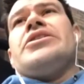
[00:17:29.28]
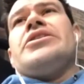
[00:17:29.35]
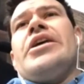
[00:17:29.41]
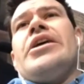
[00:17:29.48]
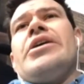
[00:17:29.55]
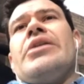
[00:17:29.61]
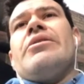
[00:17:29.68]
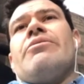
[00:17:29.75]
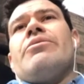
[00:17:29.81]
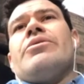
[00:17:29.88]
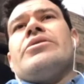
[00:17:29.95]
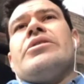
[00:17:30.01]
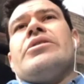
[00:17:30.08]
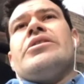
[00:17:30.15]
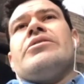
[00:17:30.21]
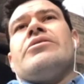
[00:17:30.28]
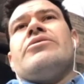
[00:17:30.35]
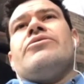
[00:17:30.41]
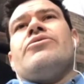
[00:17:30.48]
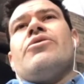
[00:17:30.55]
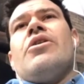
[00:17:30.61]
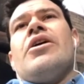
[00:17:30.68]
year was this
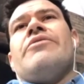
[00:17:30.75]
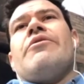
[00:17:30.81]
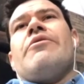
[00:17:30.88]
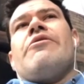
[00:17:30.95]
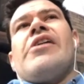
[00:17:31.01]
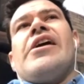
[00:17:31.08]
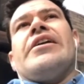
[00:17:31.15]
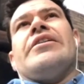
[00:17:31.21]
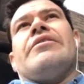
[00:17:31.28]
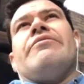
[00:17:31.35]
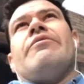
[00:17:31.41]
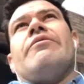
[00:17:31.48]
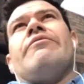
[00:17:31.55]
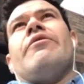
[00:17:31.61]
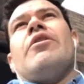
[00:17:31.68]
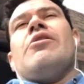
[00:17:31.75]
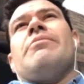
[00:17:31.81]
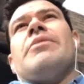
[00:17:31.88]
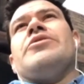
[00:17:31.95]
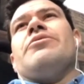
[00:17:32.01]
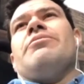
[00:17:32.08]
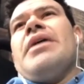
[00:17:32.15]
drive around
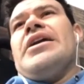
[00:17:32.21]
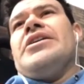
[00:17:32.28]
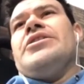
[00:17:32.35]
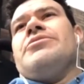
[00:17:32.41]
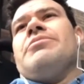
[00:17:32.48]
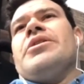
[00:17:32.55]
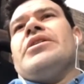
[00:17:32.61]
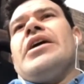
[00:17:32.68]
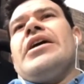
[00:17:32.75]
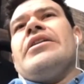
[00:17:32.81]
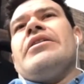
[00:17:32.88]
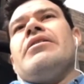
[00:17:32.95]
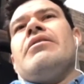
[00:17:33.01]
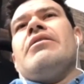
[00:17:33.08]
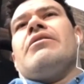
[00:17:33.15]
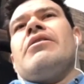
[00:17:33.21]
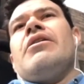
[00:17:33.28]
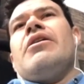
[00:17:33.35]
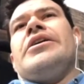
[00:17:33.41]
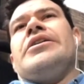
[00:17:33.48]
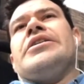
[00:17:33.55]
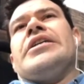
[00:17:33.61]
environmental management. And
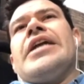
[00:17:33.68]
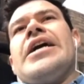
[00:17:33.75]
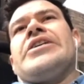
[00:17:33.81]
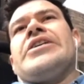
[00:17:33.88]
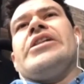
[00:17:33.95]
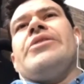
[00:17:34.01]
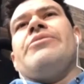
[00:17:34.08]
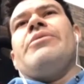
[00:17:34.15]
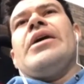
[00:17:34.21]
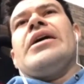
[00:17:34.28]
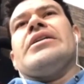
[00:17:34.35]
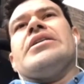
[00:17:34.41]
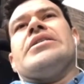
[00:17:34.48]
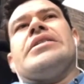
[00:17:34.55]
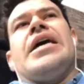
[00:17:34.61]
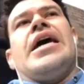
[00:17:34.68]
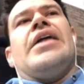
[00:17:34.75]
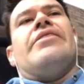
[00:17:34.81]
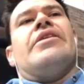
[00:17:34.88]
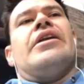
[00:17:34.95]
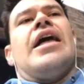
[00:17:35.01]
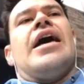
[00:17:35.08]
internationally, we understand
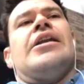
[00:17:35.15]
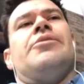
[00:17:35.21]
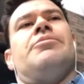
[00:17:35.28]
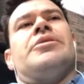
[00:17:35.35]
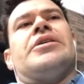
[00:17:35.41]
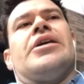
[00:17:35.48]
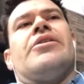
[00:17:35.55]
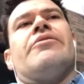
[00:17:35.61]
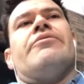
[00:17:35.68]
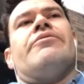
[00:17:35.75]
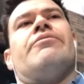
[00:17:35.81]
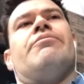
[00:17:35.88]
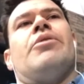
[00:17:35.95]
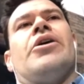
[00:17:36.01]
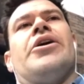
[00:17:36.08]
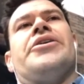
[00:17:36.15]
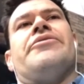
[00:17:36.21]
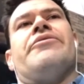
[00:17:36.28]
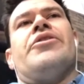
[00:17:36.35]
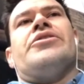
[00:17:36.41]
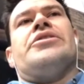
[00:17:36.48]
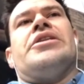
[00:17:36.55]
that 80% of
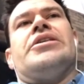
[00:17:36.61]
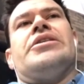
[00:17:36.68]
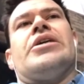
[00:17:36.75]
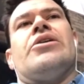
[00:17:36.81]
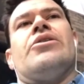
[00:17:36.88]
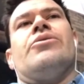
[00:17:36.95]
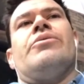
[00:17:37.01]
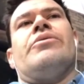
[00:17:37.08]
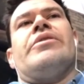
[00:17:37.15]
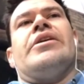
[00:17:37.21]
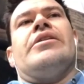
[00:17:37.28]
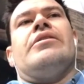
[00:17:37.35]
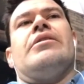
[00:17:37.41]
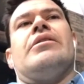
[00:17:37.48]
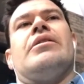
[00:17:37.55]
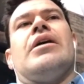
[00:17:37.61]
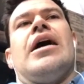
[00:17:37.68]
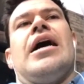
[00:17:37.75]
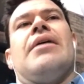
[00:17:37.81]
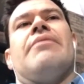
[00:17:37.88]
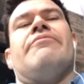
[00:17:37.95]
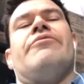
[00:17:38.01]
biodiversity is held within
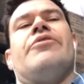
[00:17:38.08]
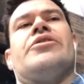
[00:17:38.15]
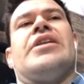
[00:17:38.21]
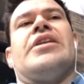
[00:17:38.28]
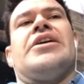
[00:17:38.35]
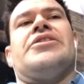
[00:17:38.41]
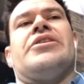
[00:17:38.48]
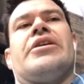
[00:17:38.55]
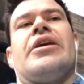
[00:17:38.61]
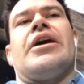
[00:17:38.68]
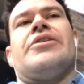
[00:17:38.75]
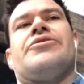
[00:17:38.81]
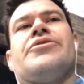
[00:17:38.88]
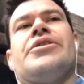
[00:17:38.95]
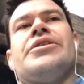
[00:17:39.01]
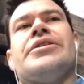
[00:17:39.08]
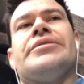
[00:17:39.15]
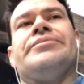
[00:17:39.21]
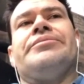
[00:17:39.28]
First Nation countries.